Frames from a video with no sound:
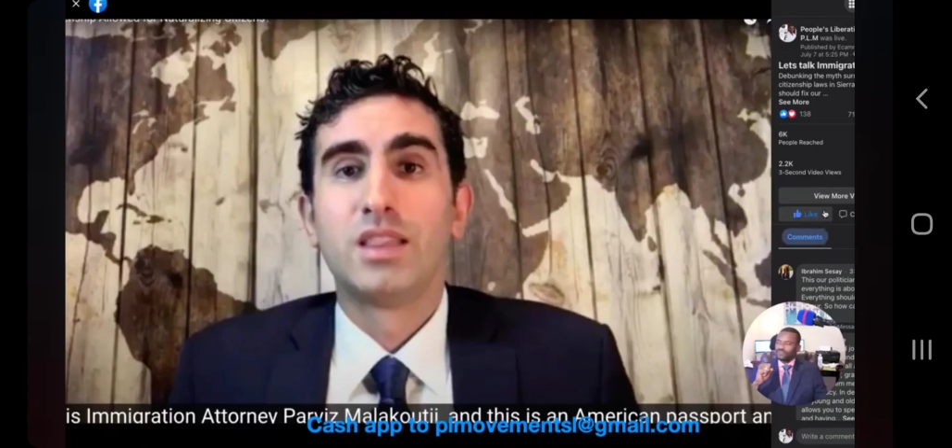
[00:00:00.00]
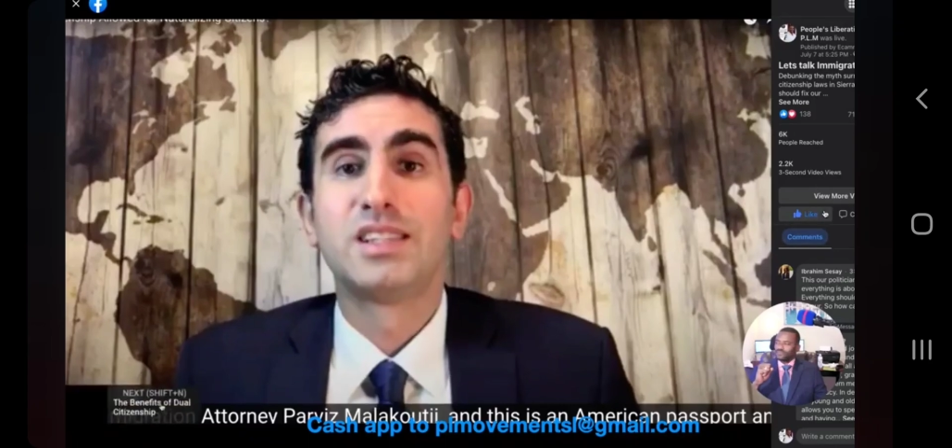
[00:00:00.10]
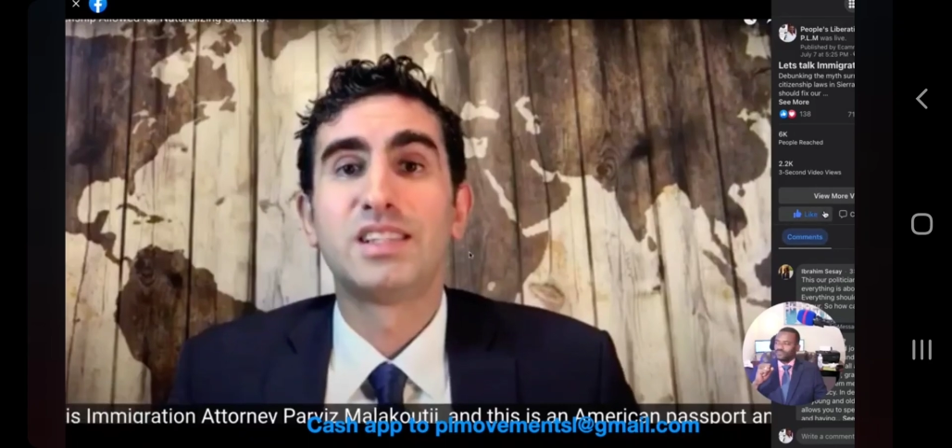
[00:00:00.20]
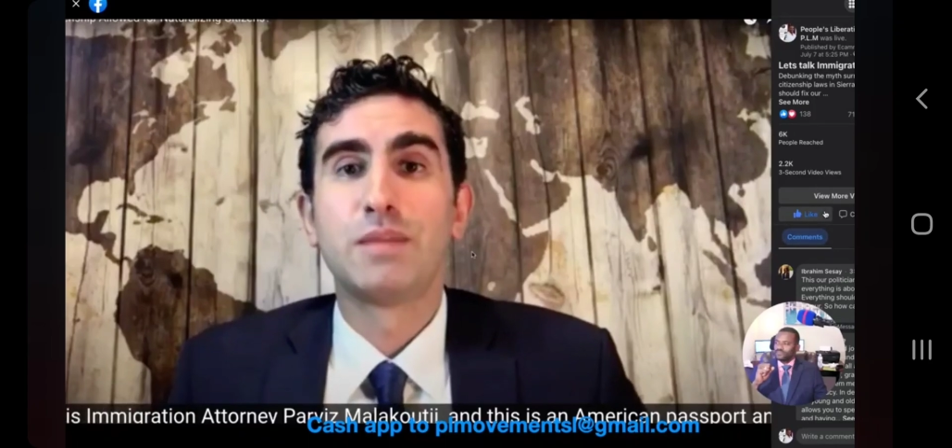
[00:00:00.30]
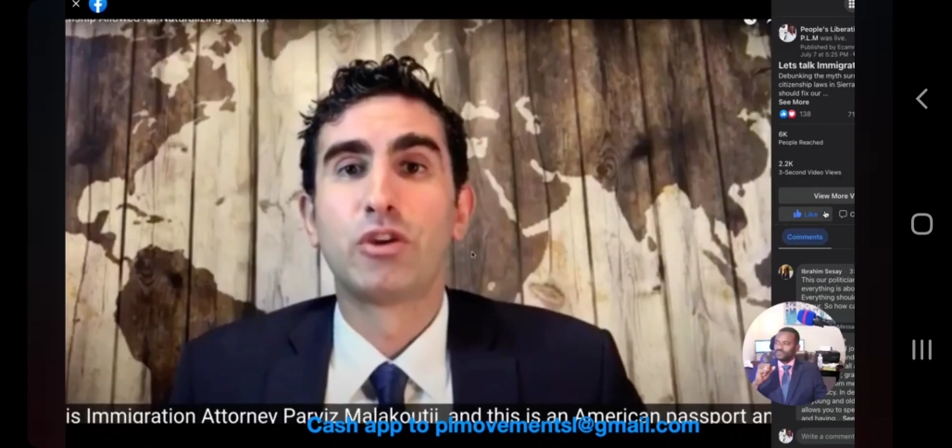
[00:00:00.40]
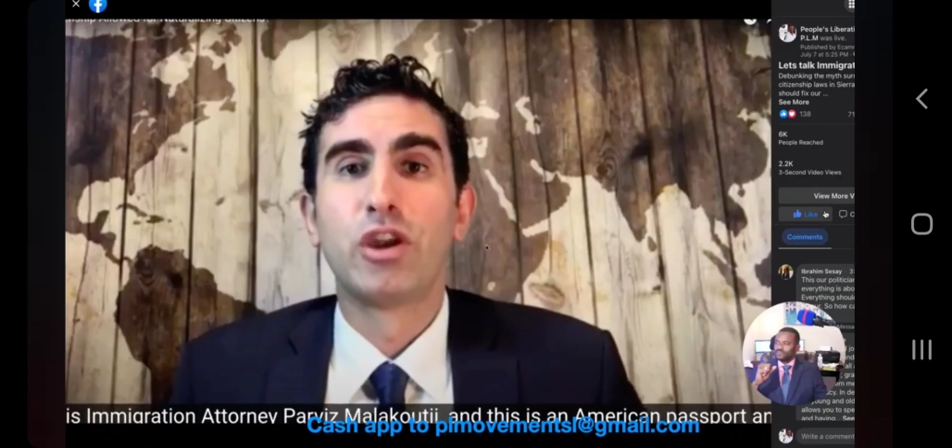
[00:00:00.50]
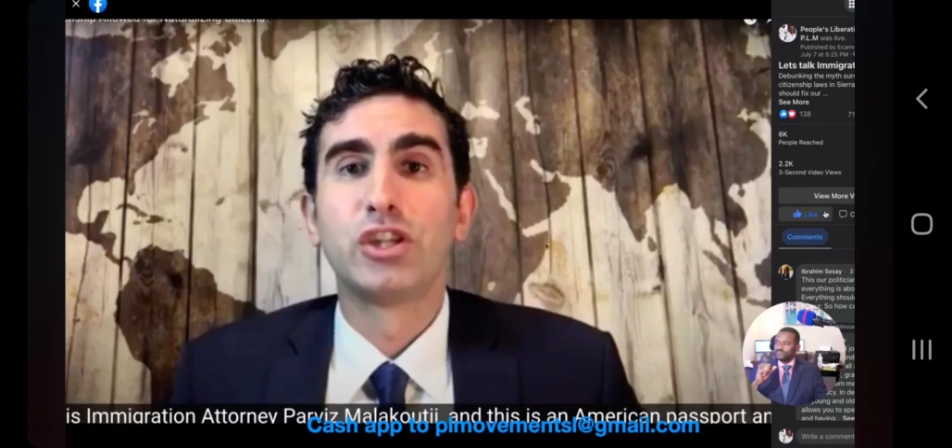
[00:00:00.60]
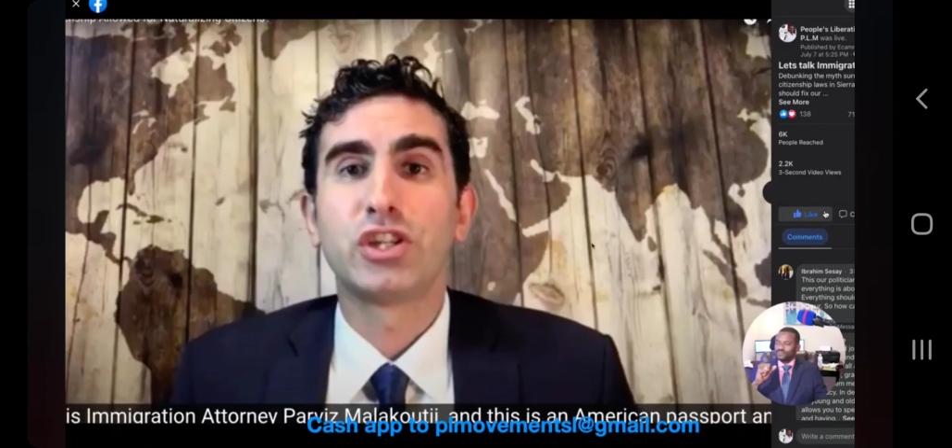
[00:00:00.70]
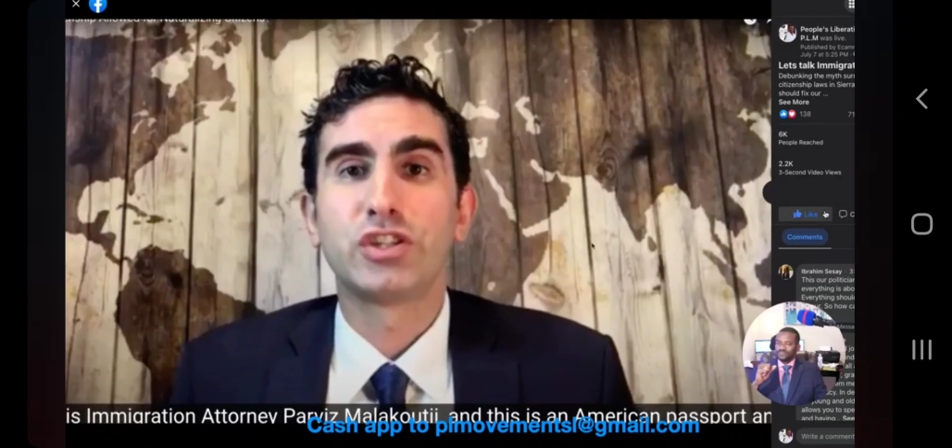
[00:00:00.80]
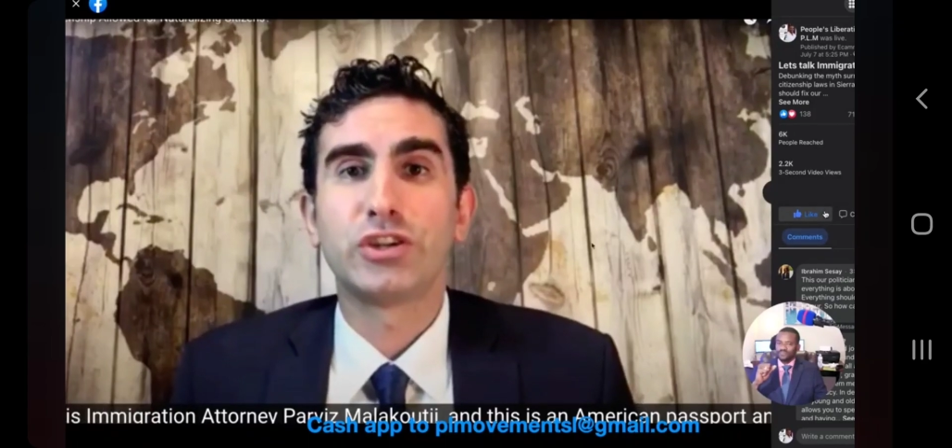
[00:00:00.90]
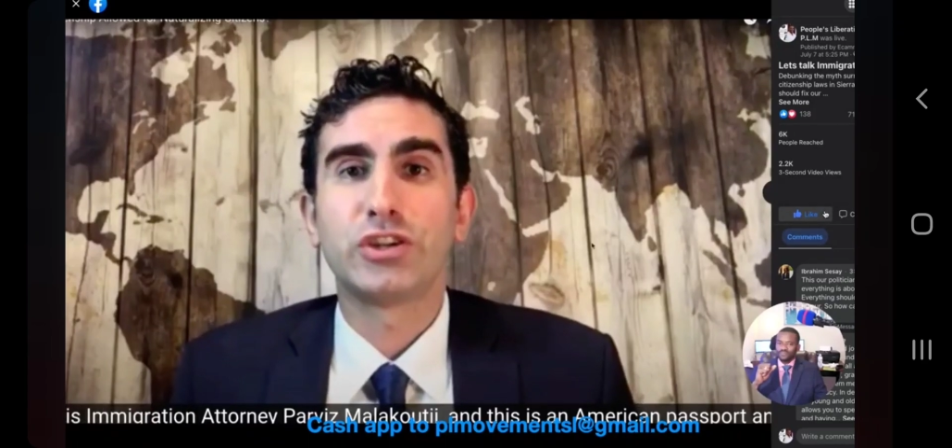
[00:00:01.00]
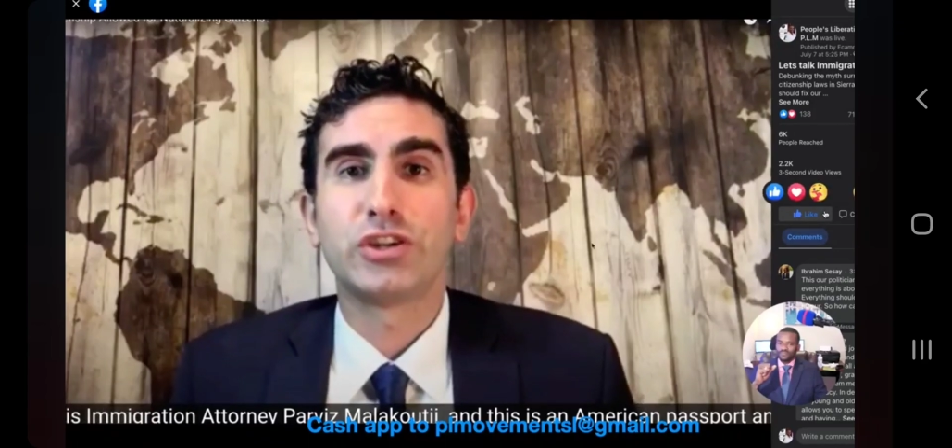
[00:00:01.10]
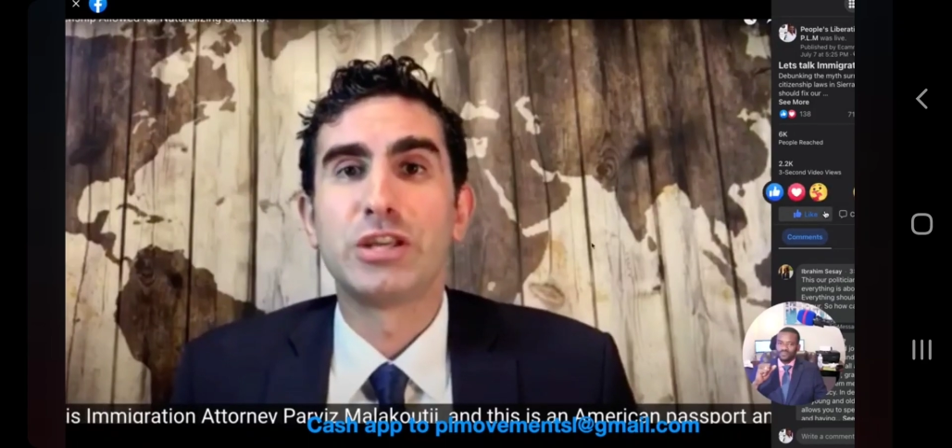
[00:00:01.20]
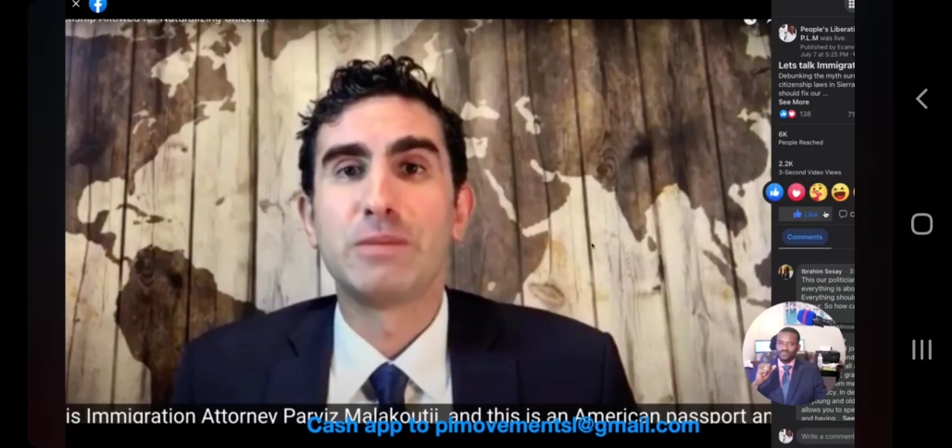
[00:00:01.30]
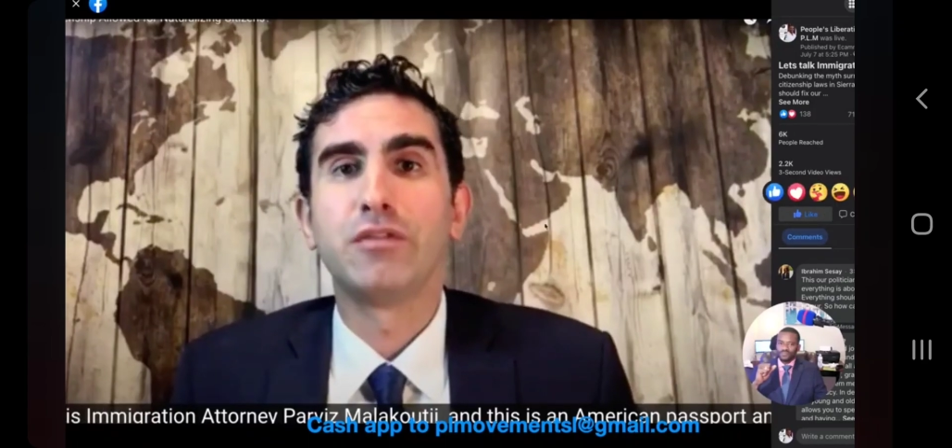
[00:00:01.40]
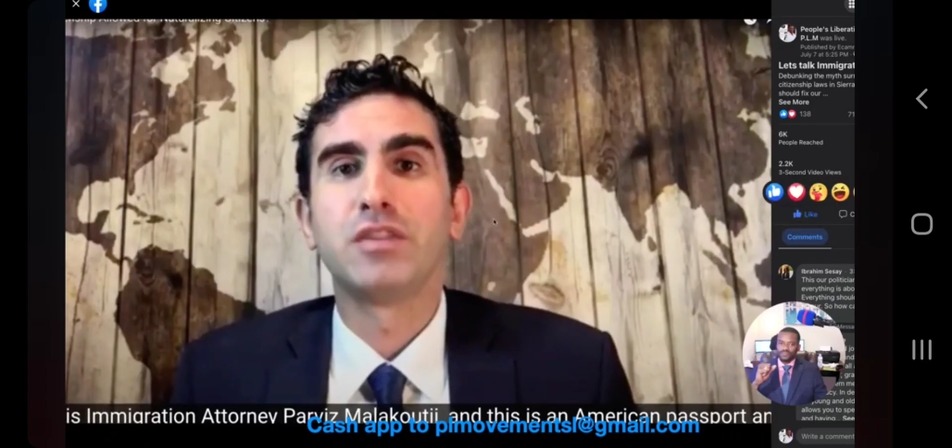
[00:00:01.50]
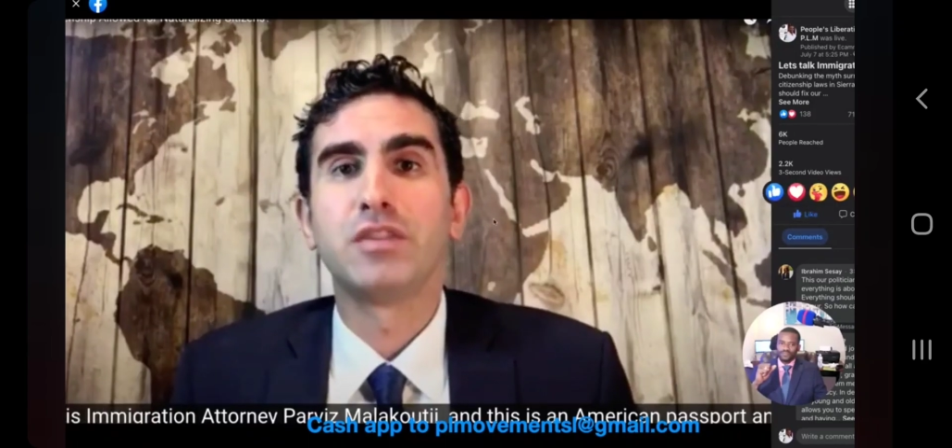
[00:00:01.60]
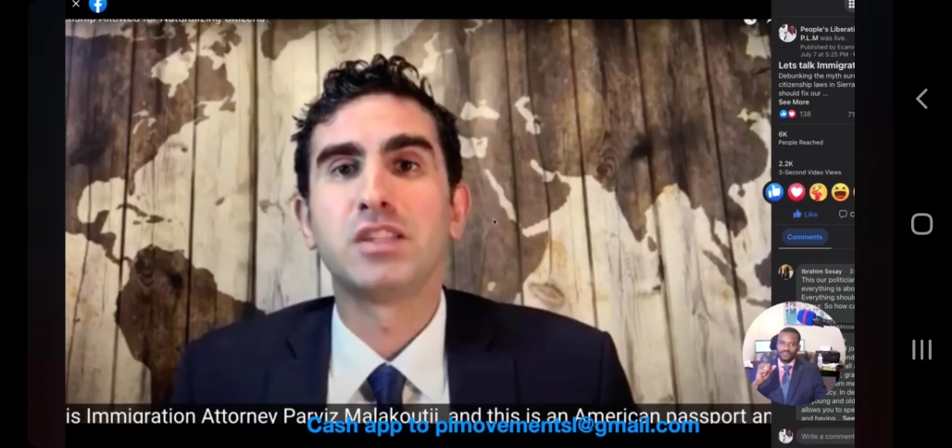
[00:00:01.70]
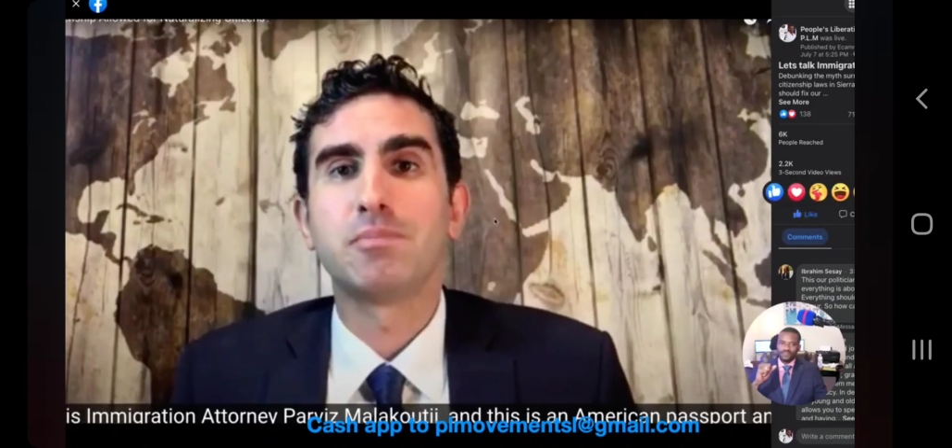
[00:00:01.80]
This is immigration attorney Parviz